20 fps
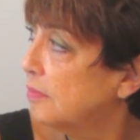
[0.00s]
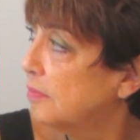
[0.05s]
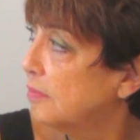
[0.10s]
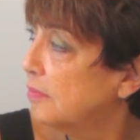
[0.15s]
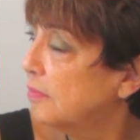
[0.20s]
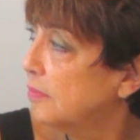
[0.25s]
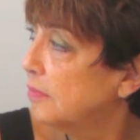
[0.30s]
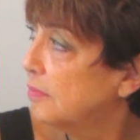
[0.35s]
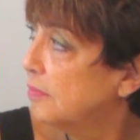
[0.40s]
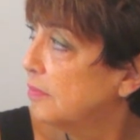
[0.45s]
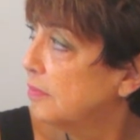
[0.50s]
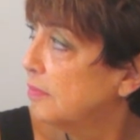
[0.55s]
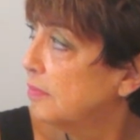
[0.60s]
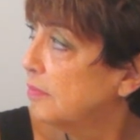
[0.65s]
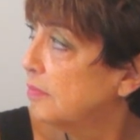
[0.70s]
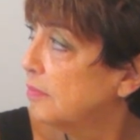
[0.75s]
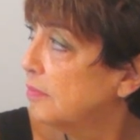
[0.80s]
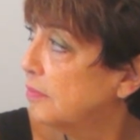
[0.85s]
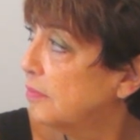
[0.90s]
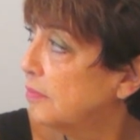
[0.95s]

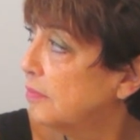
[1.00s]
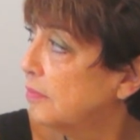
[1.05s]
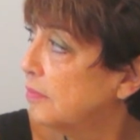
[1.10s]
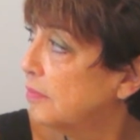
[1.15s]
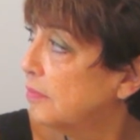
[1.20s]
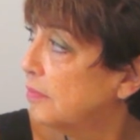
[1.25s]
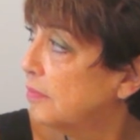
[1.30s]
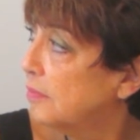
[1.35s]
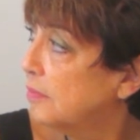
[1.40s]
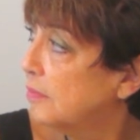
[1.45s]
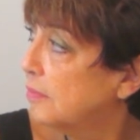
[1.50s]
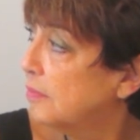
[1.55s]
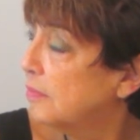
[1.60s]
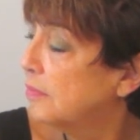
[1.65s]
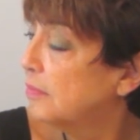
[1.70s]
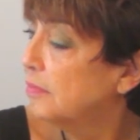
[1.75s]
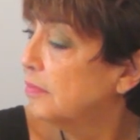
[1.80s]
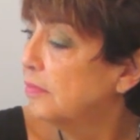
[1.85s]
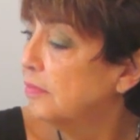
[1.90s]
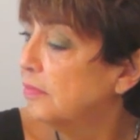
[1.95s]

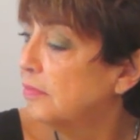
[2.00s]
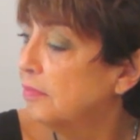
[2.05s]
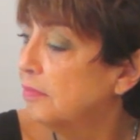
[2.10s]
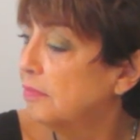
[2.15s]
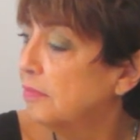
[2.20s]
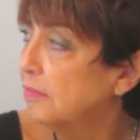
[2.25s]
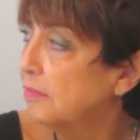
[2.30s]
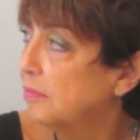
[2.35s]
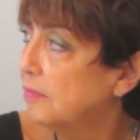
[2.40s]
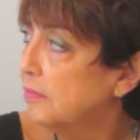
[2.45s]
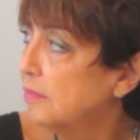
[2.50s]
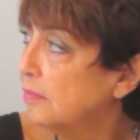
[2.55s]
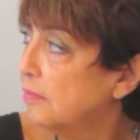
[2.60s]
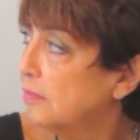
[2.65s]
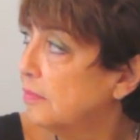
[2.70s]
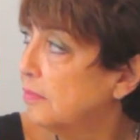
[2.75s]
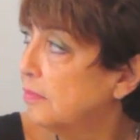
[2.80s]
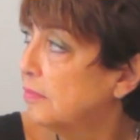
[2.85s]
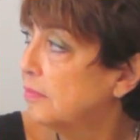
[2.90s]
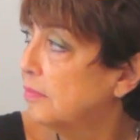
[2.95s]

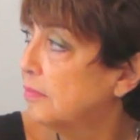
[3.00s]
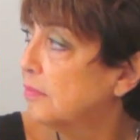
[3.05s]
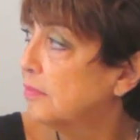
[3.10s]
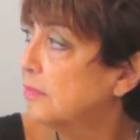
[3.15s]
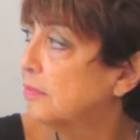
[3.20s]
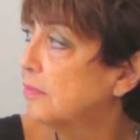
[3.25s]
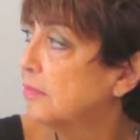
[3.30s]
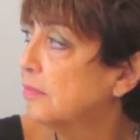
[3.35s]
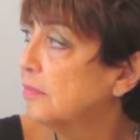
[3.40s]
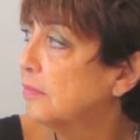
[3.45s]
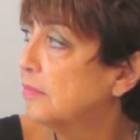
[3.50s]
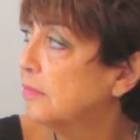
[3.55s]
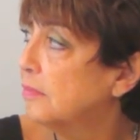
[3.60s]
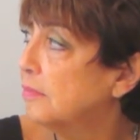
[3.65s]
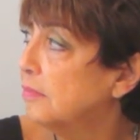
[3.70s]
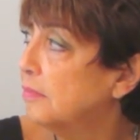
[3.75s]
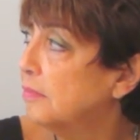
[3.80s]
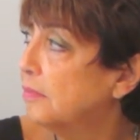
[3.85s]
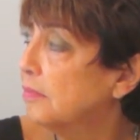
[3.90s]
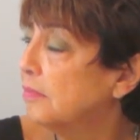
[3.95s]

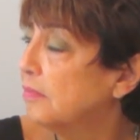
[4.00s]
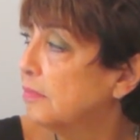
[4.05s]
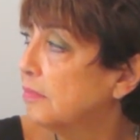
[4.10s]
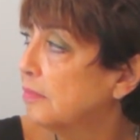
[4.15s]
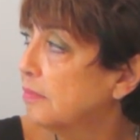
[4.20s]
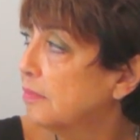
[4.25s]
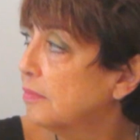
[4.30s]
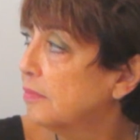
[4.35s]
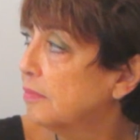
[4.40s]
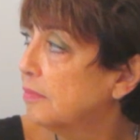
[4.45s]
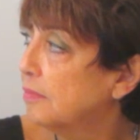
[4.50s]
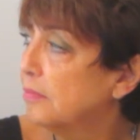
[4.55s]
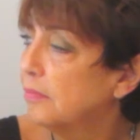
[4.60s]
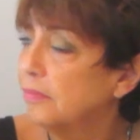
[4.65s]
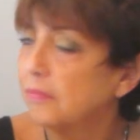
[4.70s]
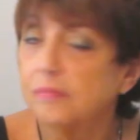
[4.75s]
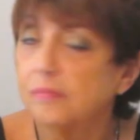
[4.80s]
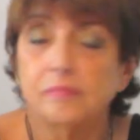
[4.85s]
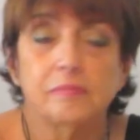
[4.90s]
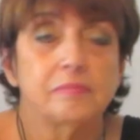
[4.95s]

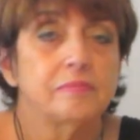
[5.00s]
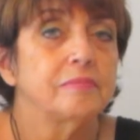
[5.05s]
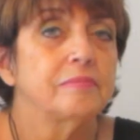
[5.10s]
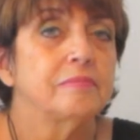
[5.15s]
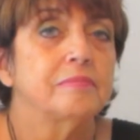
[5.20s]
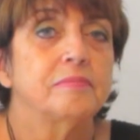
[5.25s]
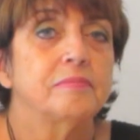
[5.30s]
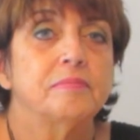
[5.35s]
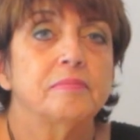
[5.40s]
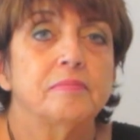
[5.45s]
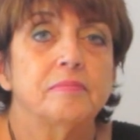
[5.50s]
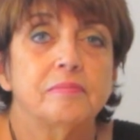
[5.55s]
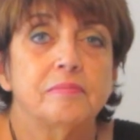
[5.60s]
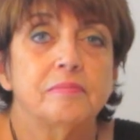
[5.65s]
The person shown says nothing.